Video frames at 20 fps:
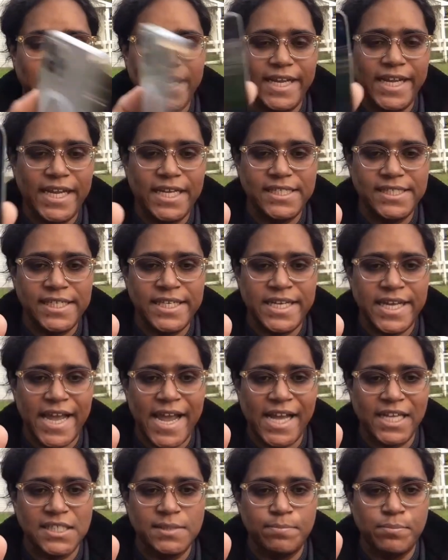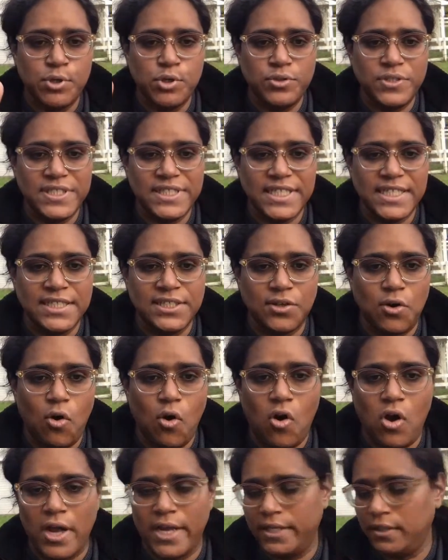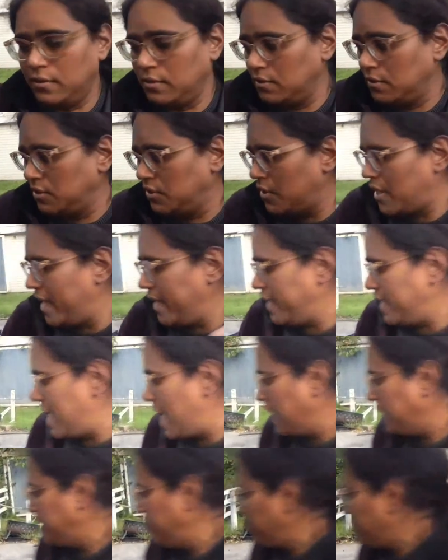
ACX Boost is on, so I can actually